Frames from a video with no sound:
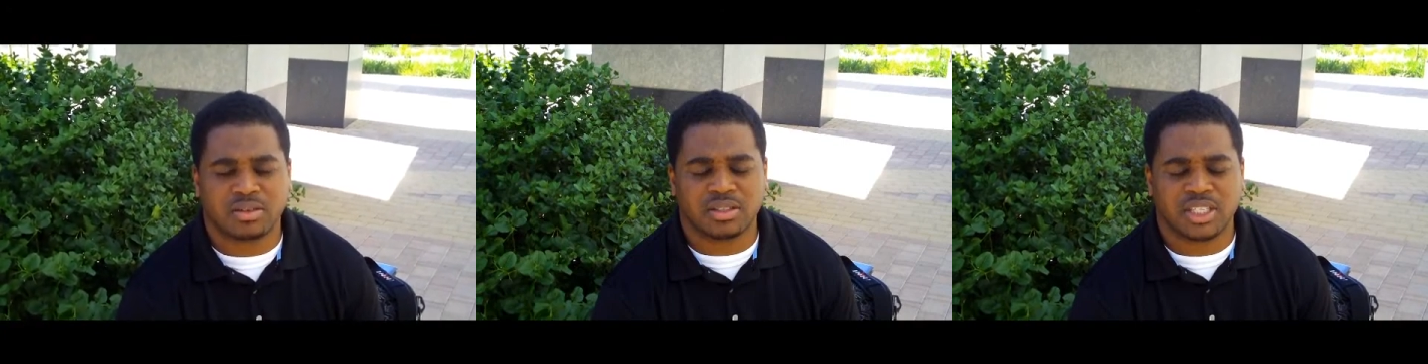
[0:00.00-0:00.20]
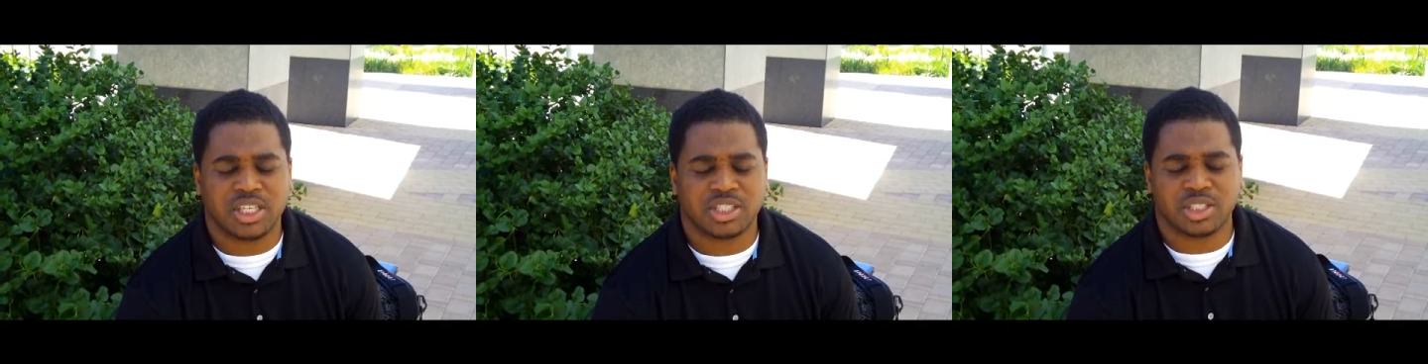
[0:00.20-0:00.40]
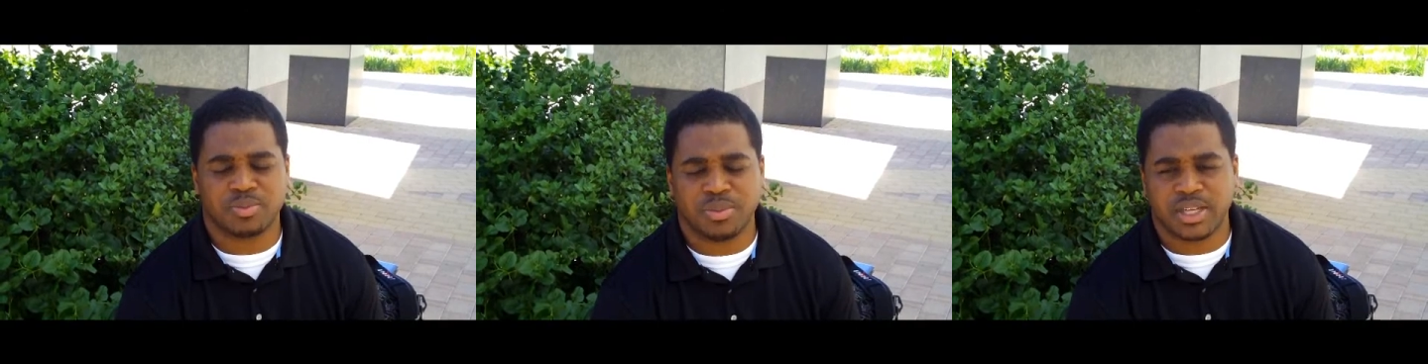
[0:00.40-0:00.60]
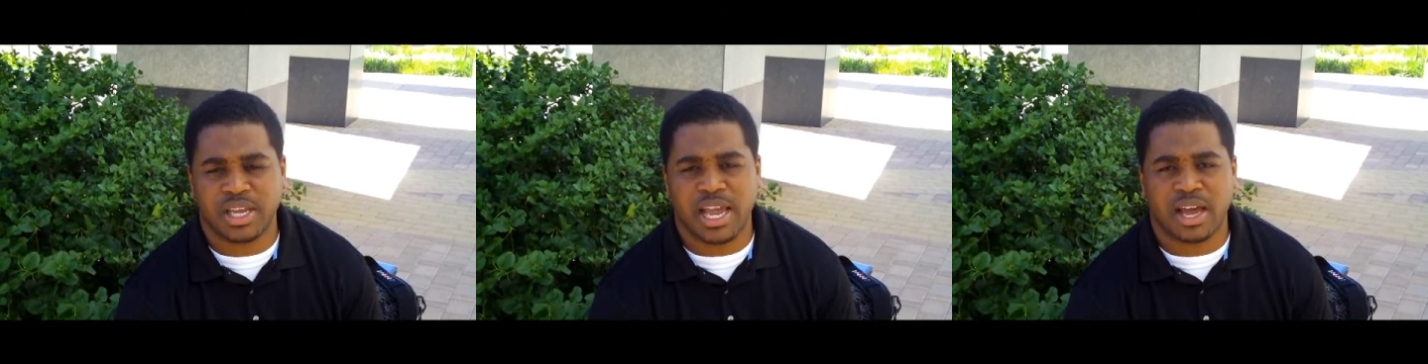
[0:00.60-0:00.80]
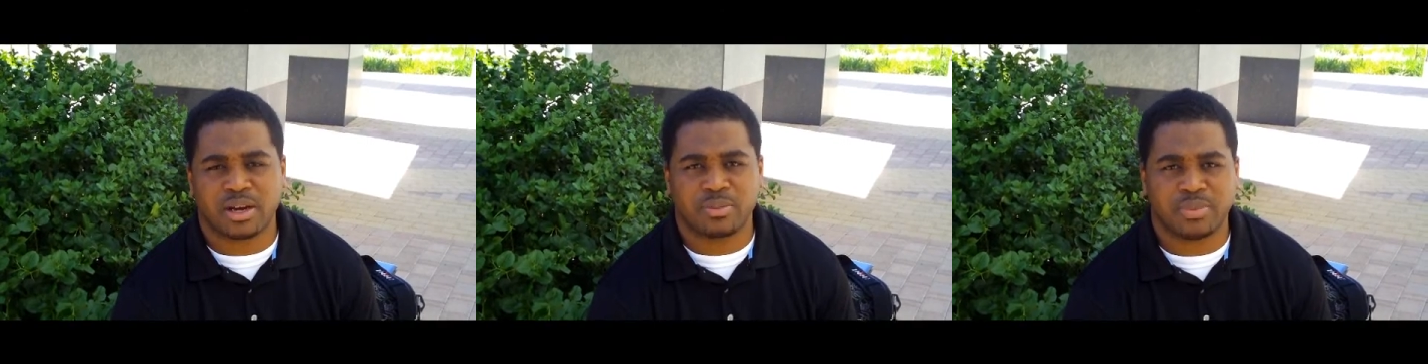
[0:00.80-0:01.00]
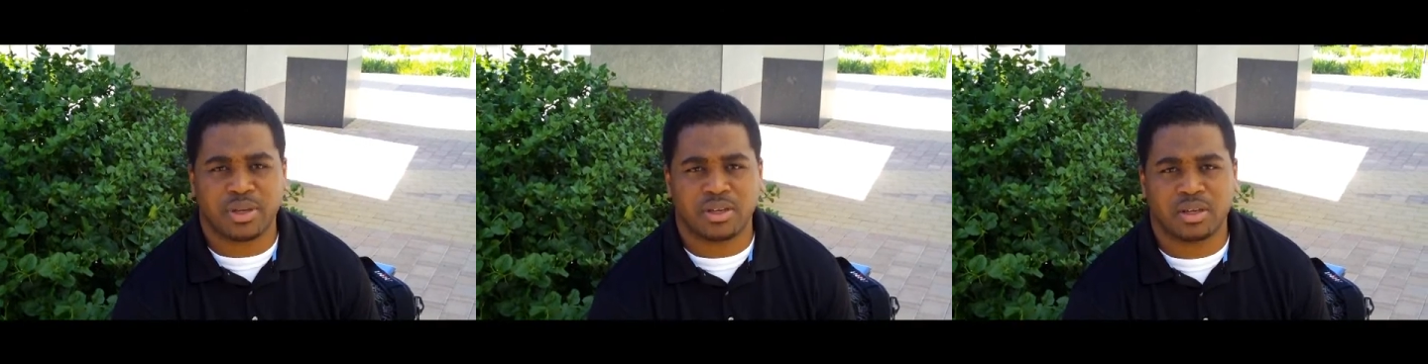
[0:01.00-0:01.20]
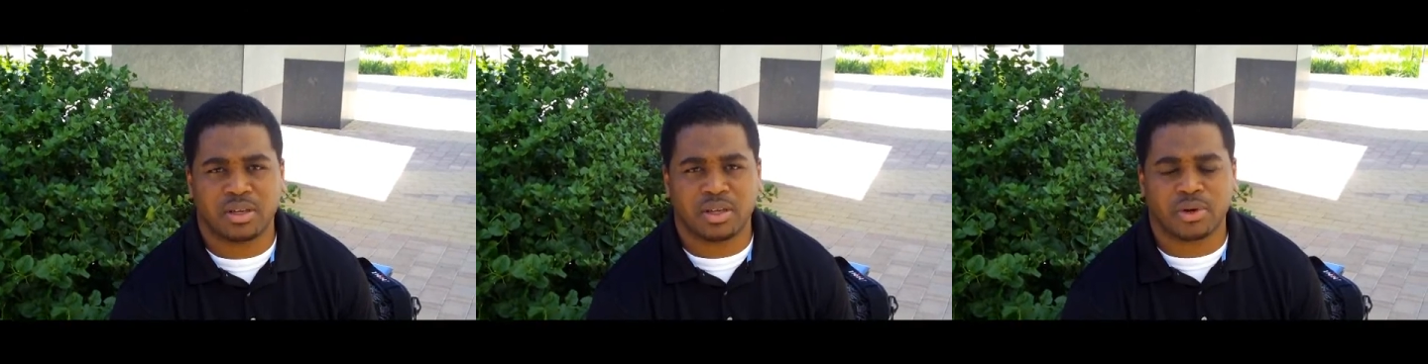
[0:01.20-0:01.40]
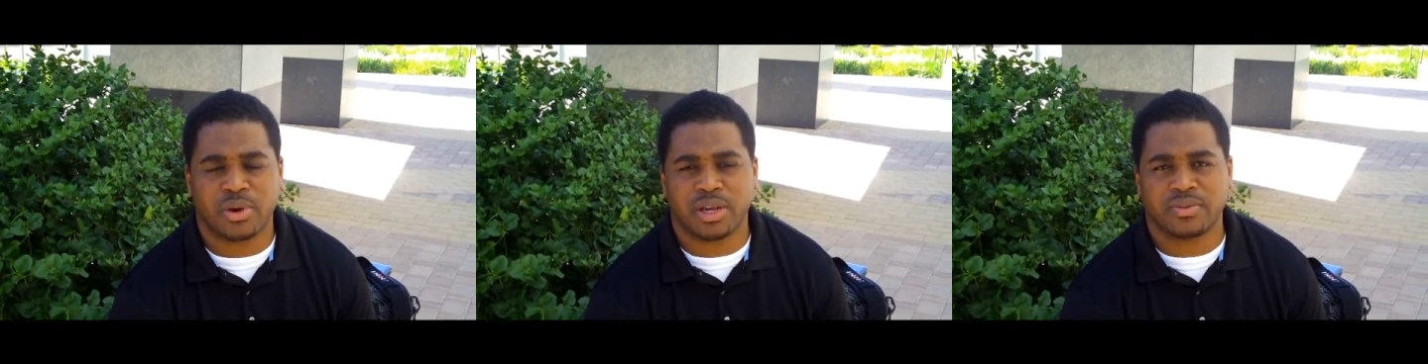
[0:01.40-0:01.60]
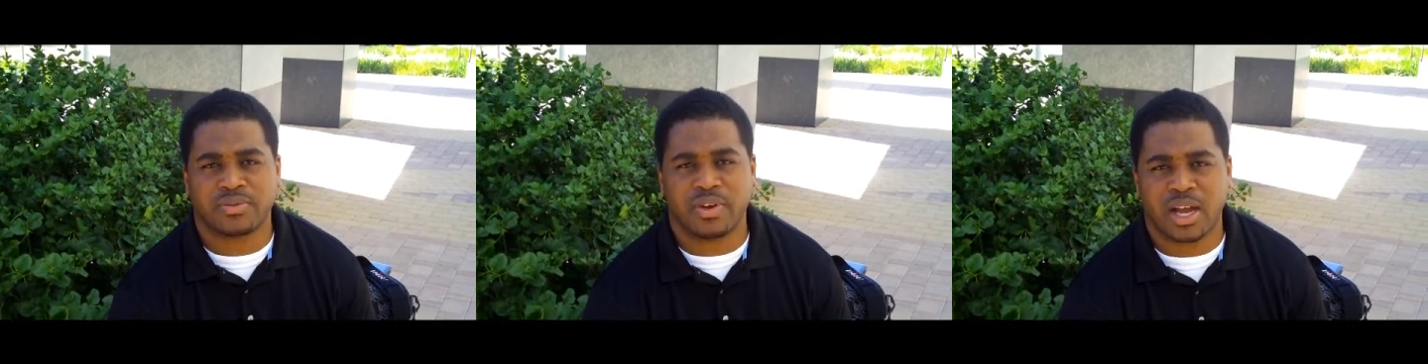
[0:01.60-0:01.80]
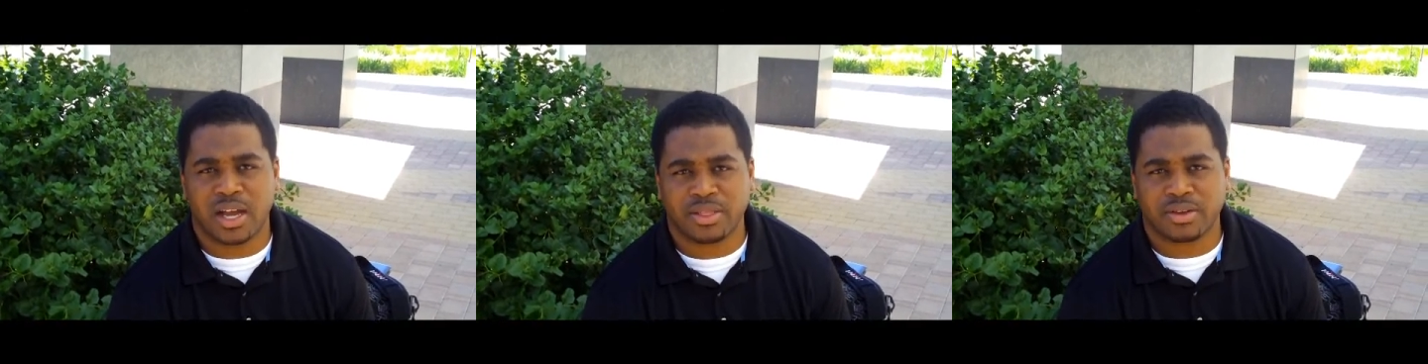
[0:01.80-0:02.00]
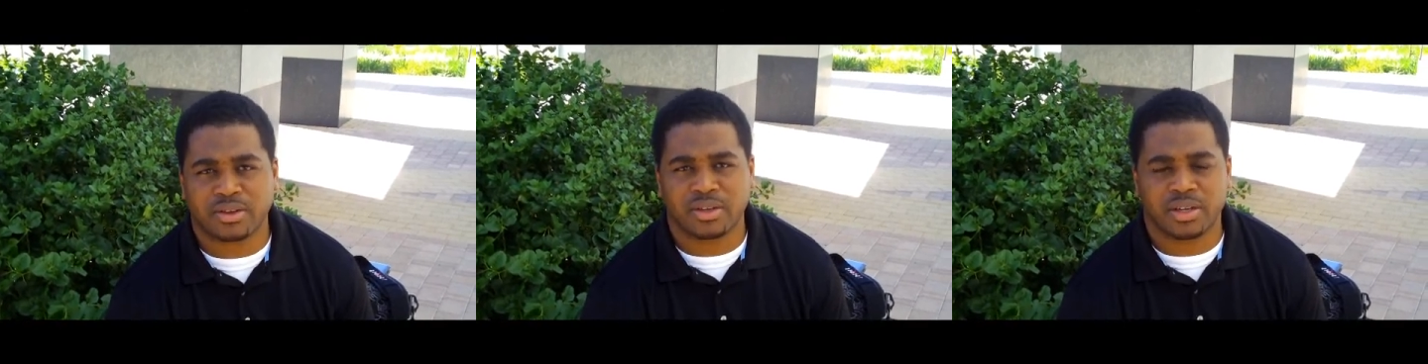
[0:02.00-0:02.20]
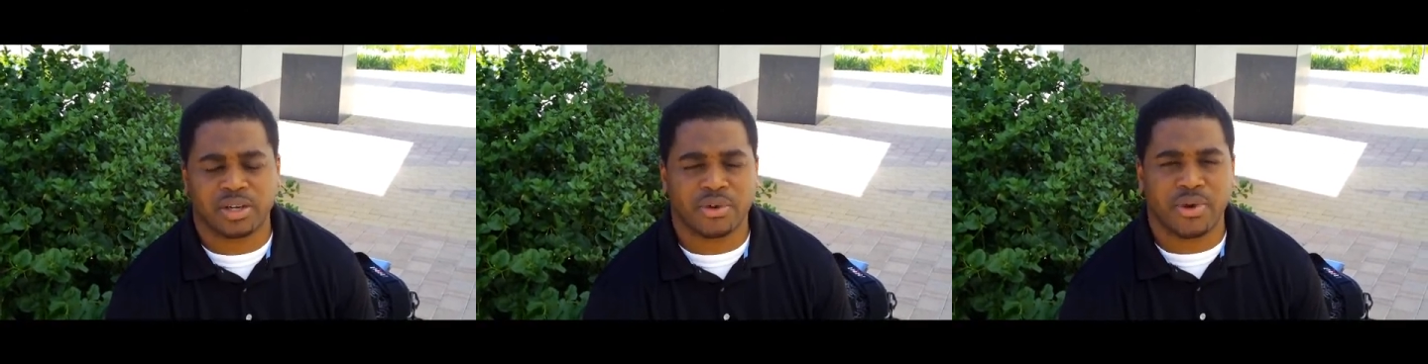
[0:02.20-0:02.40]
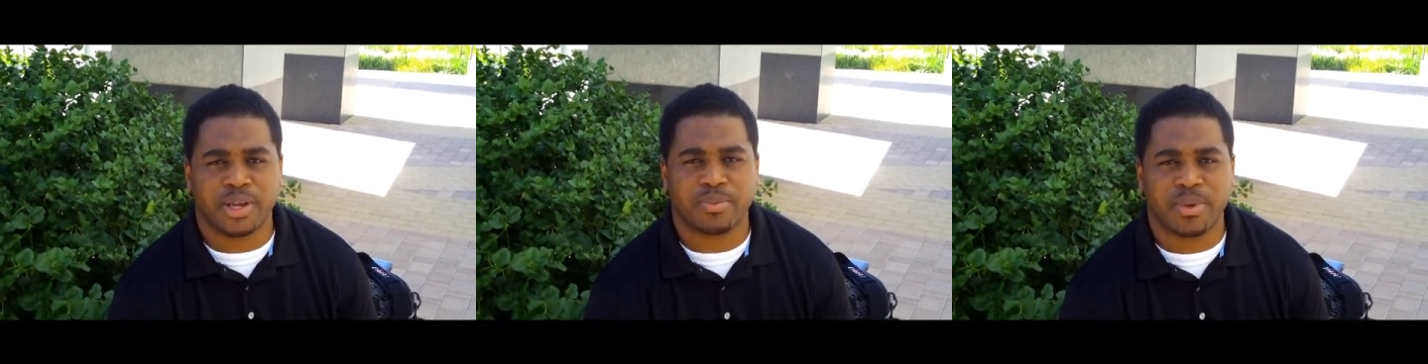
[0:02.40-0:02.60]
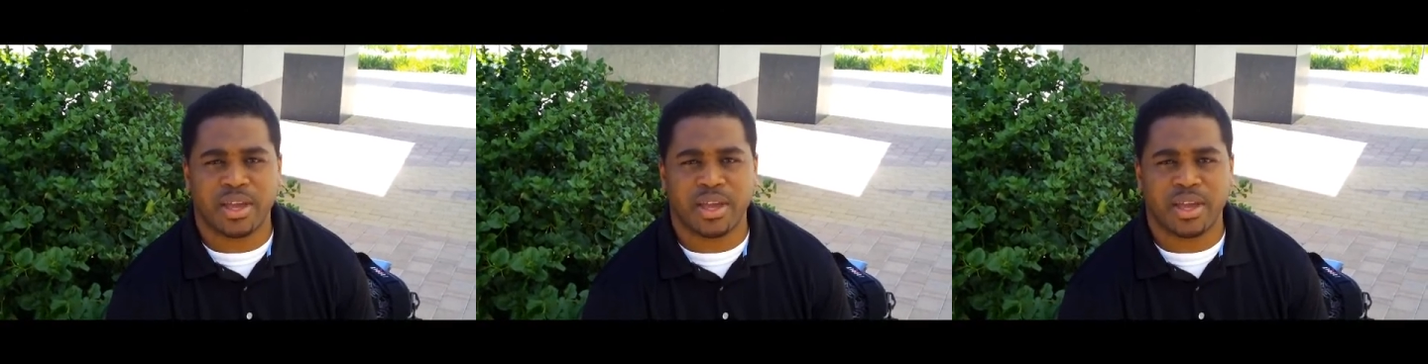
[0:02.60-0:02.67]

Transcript: teaching me how to be a great father and a great